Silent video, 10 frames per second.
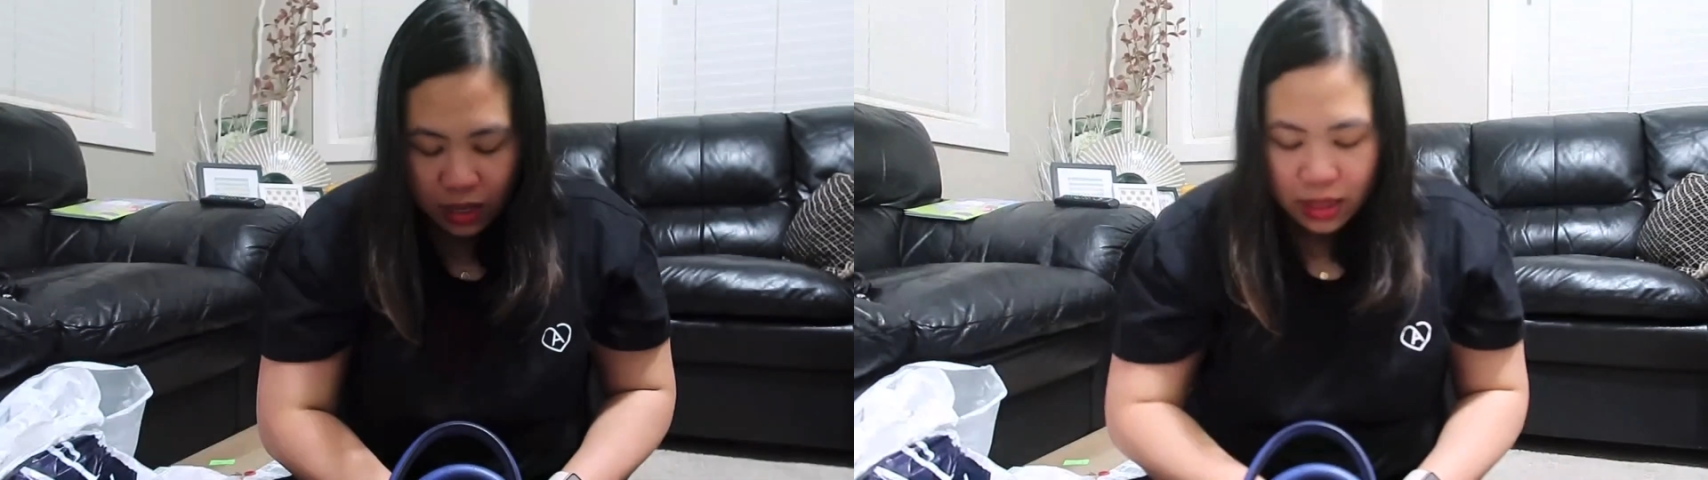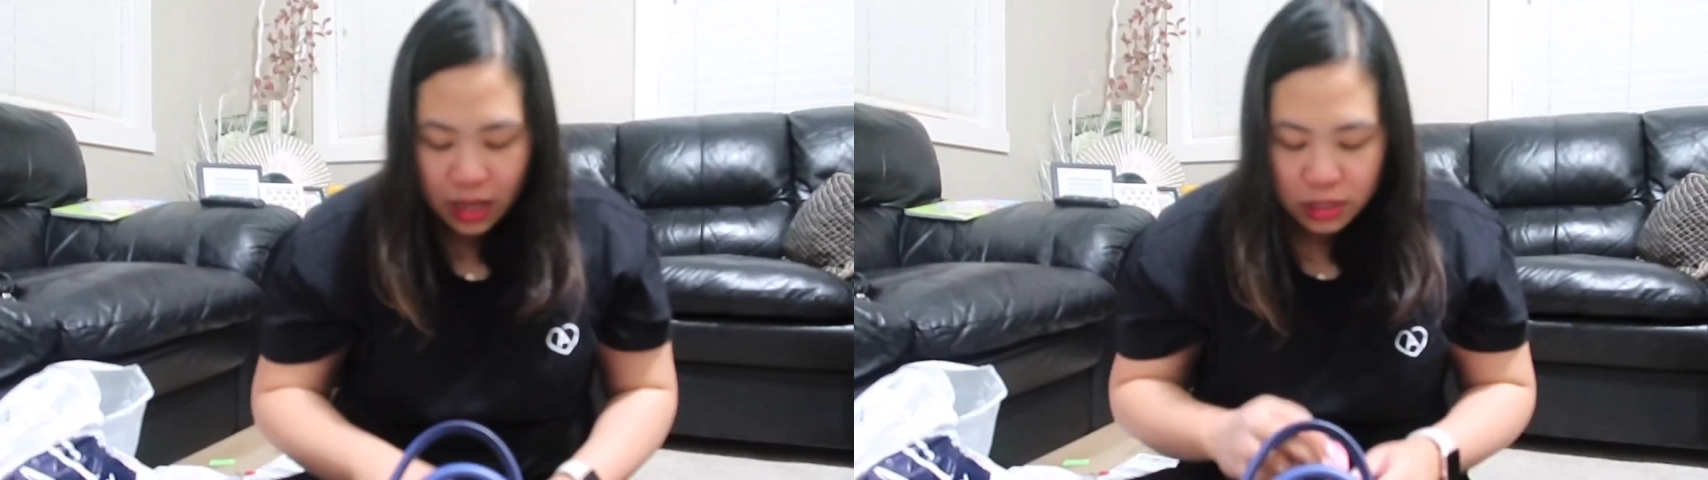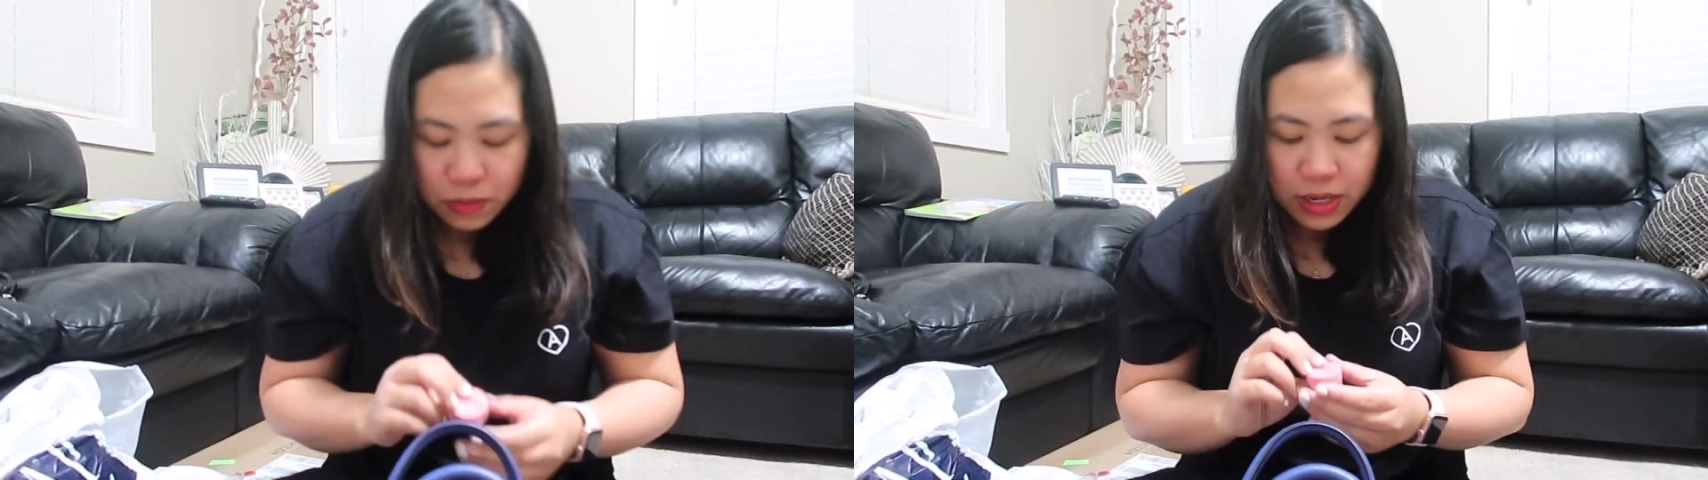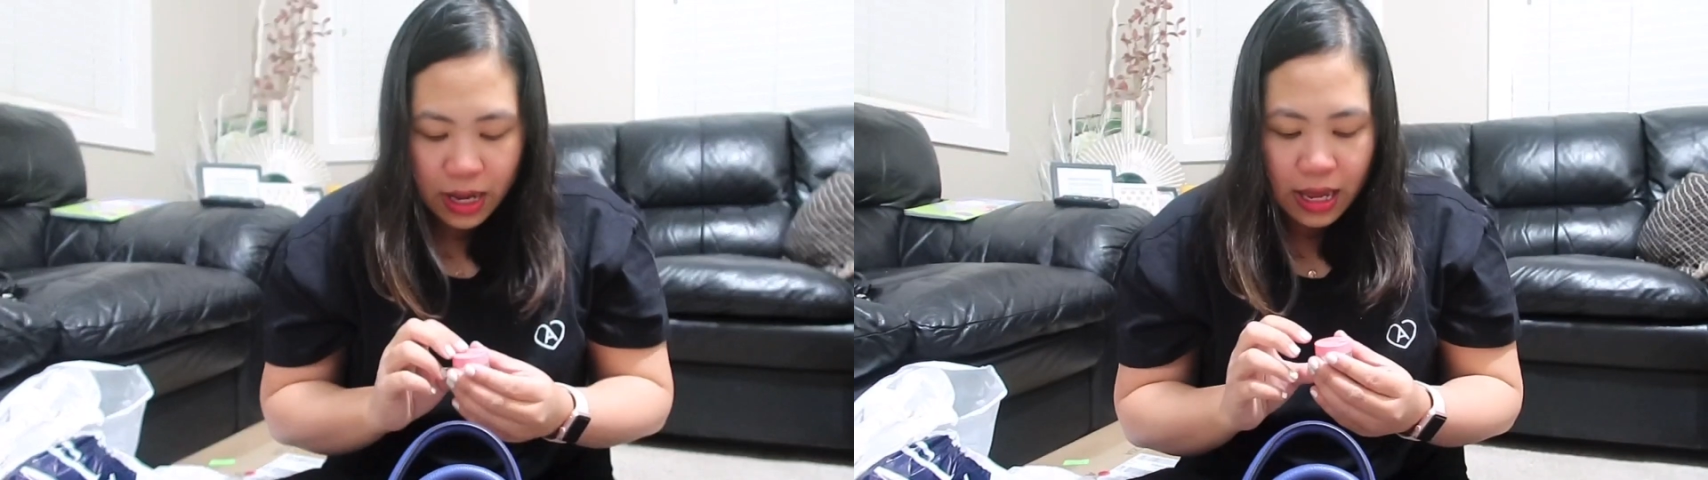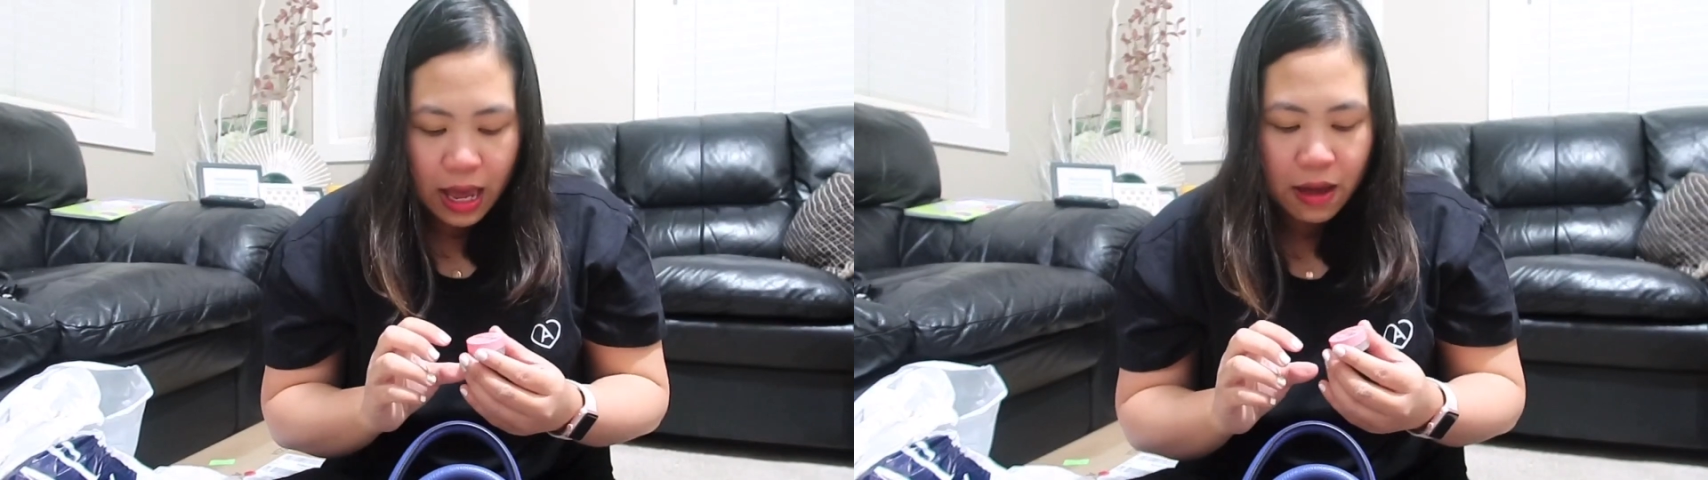Next one
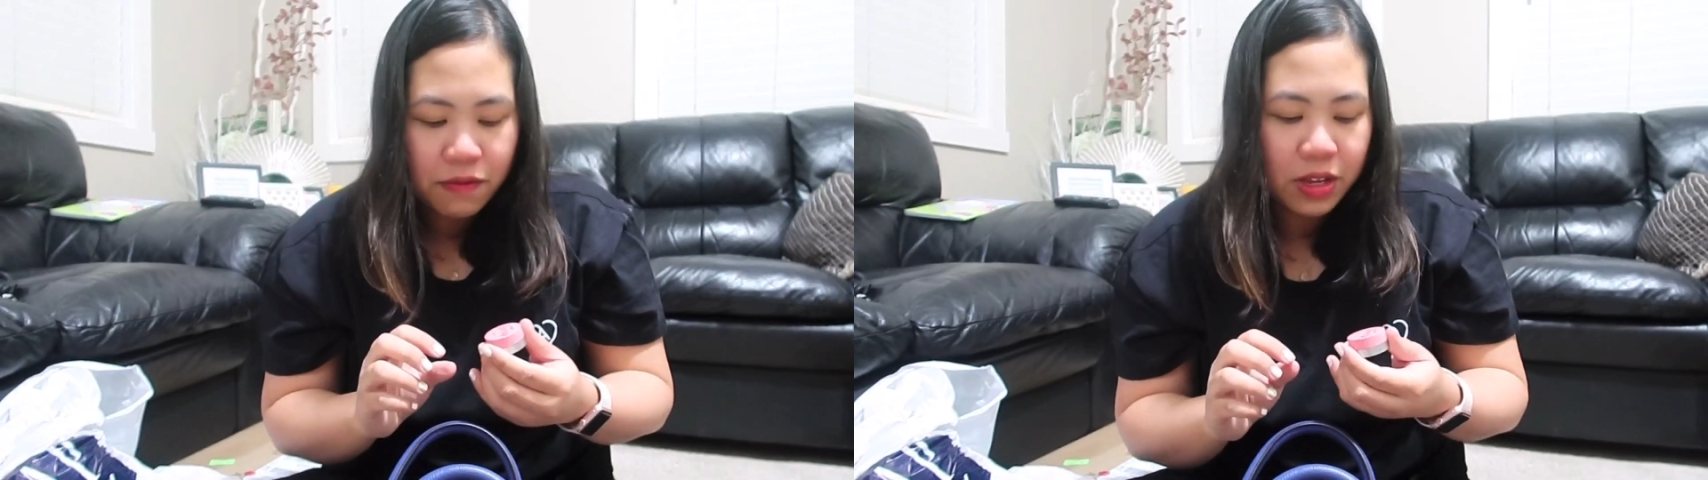I have